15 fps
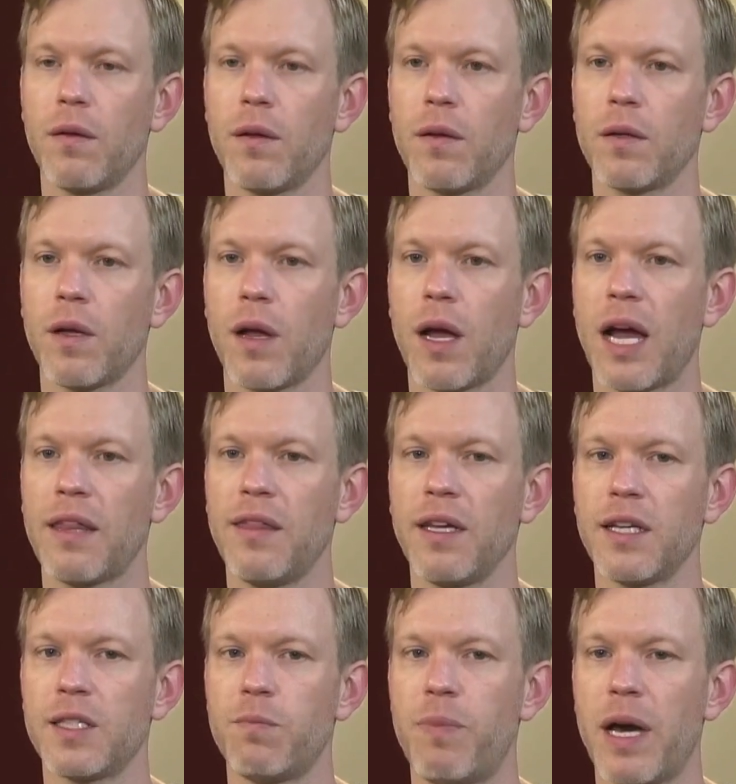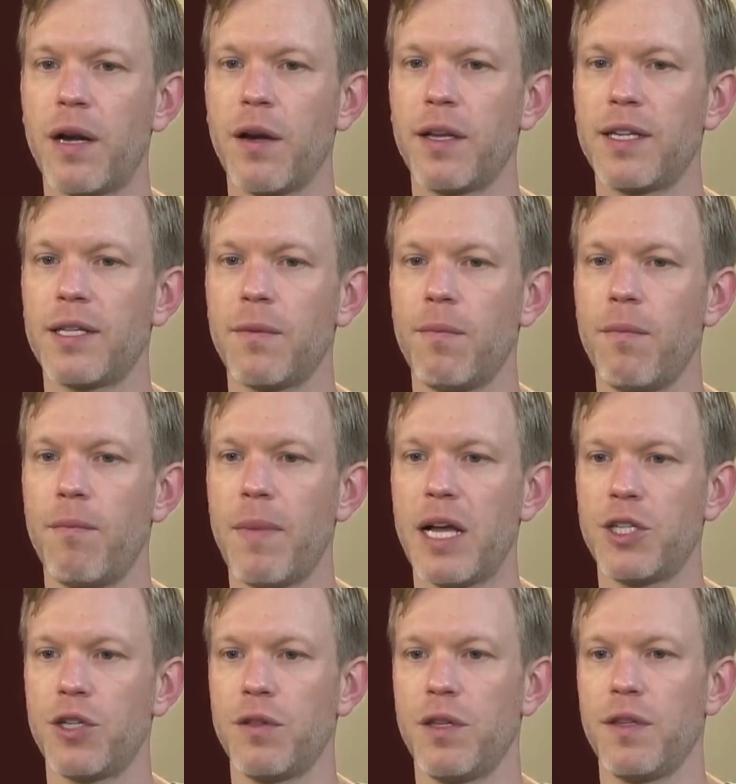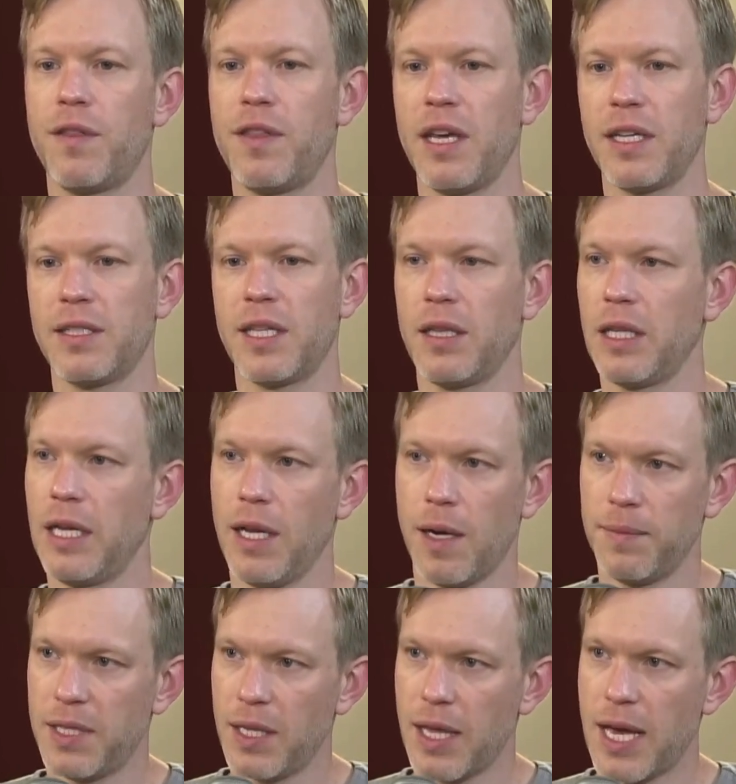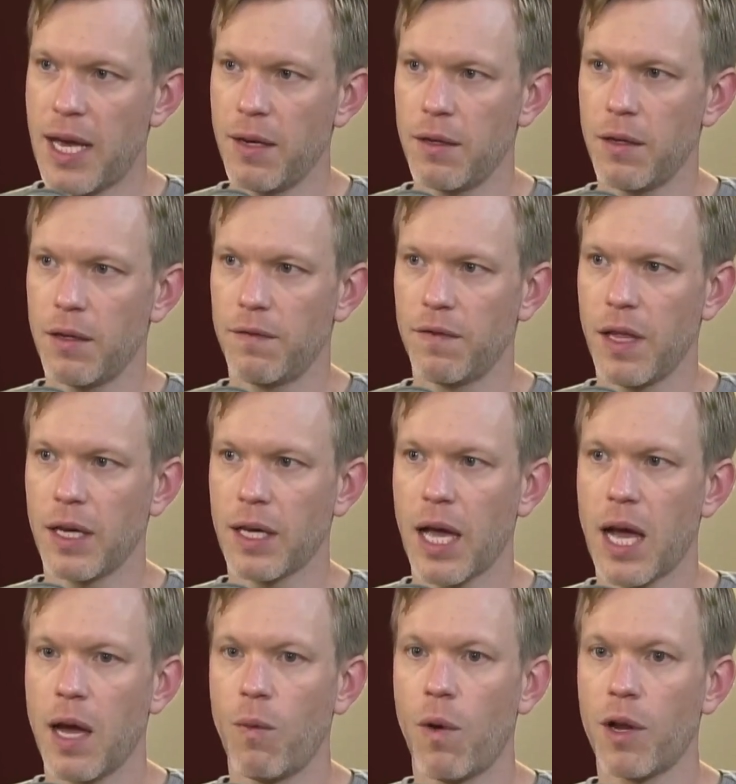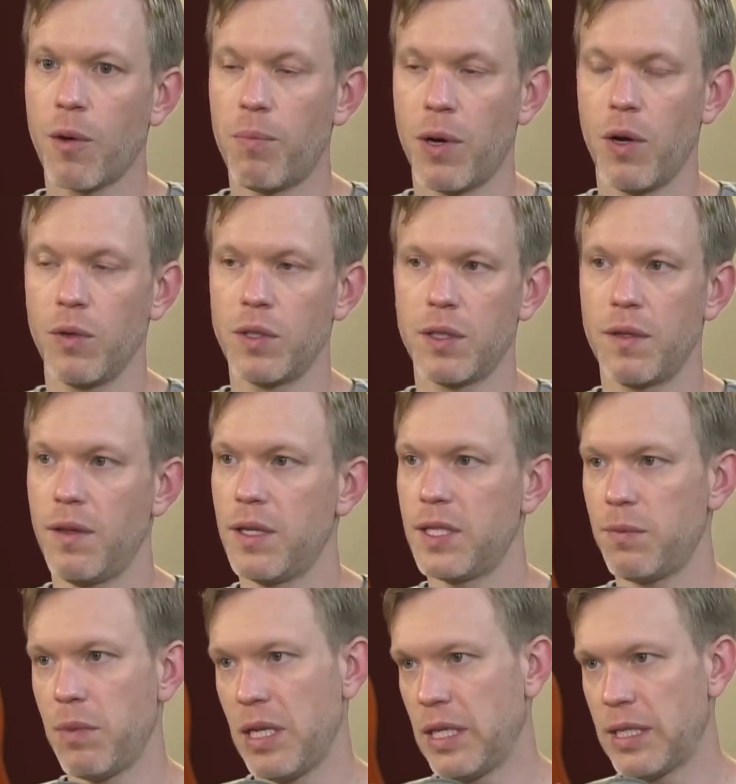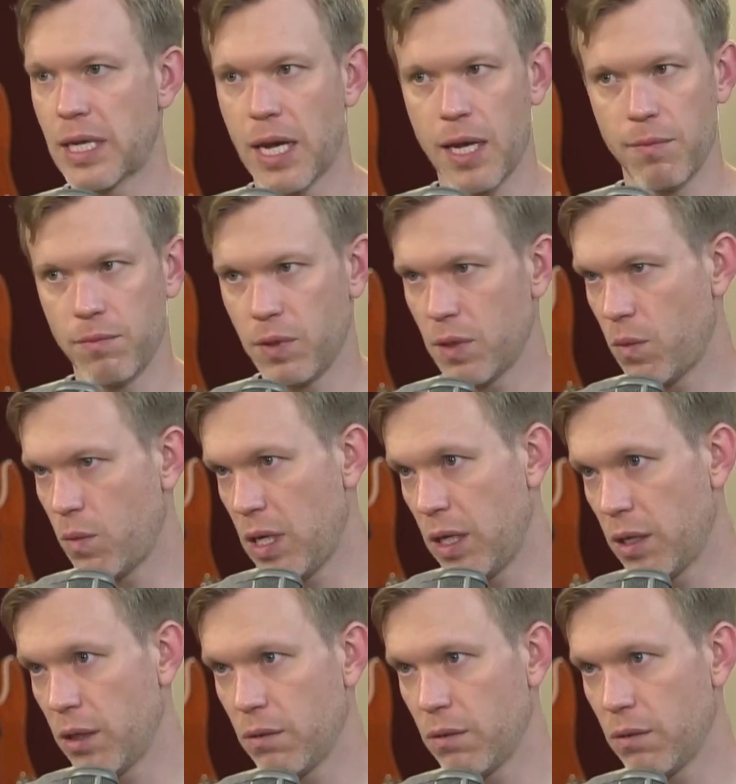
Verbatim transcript: Oh, absolutely. I think it's better to measure the things that lead up to that of like, I want to post this many times a week